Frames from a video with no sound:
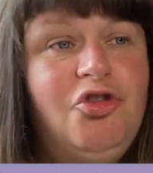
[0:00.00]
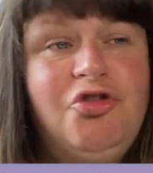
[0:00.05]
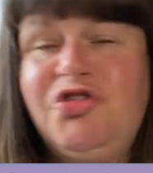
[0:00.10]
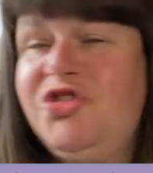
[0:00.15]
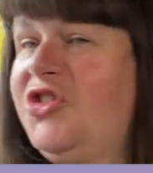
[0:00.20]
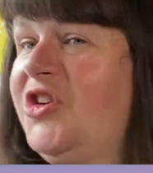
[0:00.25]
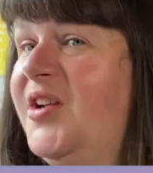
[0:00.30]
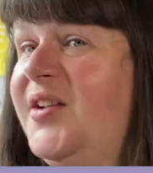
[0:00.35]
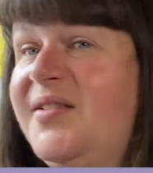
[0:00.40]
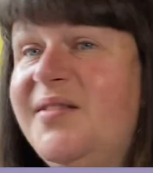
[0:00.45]

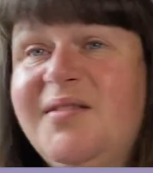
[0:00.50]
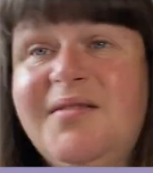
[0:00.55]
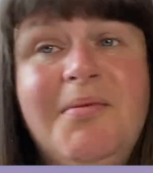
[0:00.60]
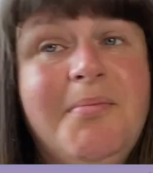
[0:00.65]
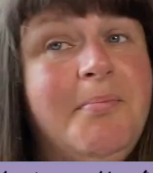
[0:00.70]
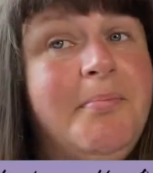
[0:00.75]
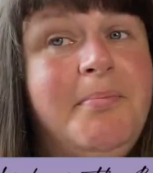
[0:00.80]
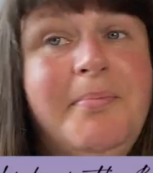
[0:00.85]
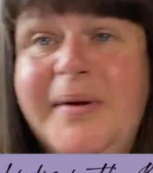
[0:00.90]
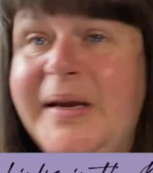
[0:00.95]
Just
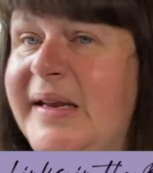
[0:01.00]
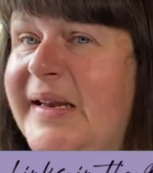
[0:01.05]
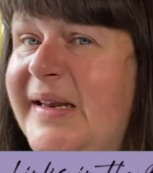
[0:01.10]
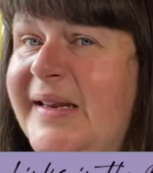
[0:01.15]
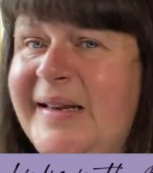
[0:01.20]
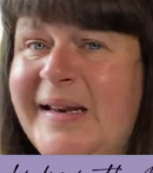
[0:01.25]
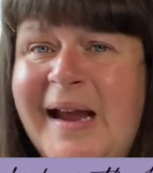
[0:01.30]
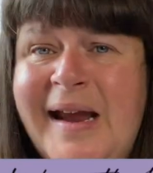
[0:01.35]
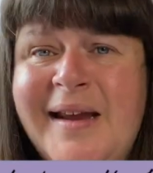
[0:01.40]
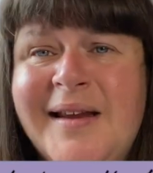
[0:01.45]

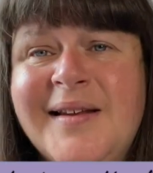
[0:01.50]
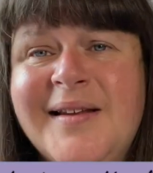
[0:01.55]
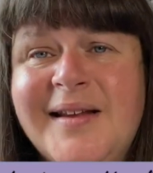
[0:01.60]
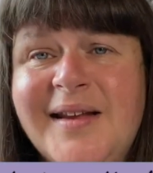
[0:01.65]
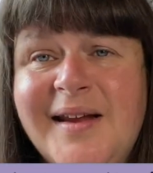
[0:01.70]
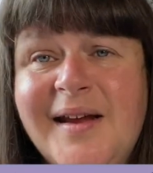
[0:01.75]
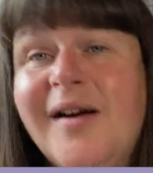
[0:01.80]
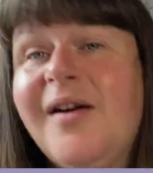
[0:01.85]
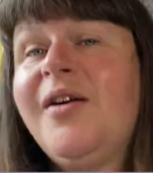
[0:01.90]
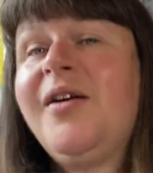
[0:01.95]
being nice
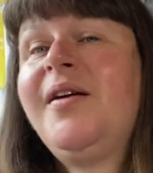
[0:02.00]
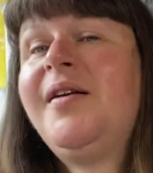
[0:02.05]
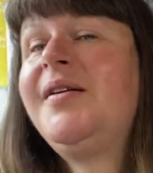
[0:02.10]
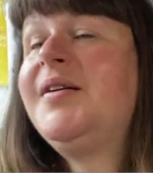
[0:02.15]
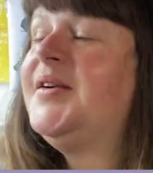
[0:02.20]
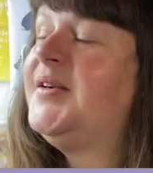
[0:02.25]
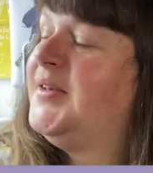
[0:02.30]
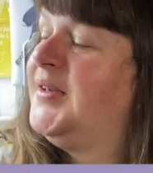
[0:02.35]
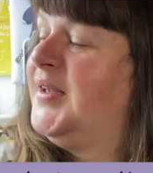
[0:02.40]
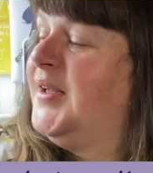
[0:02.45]
here,
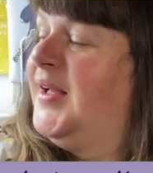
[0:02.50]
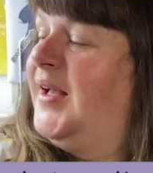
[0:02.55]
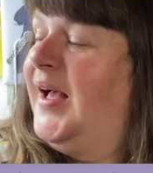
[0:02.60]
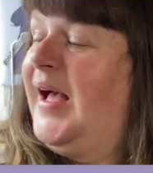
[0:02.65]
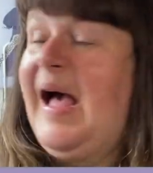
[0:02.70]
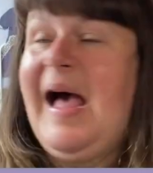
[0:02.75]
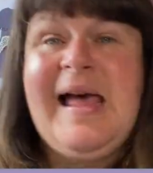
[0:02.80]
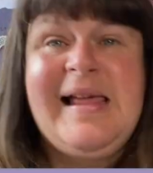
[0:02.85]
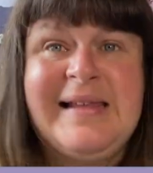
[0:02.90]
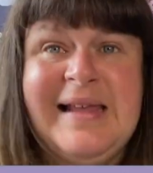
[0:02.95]

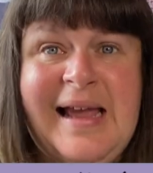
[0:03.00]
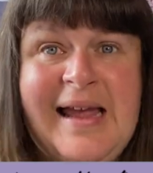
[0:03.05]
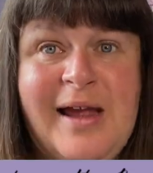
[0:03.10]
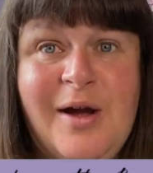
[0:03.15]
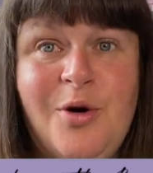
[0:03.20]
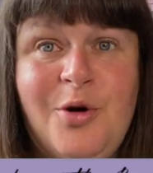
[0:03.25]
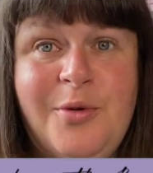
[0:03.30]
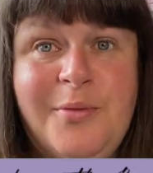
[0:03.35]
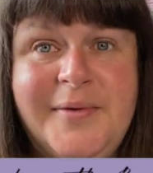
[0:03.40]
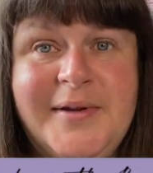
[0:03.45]
as I
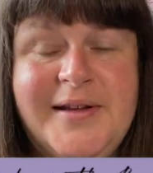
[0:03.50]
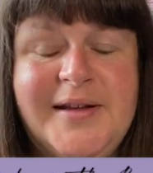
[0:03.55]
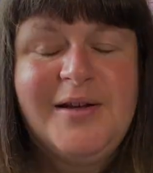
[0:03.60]
always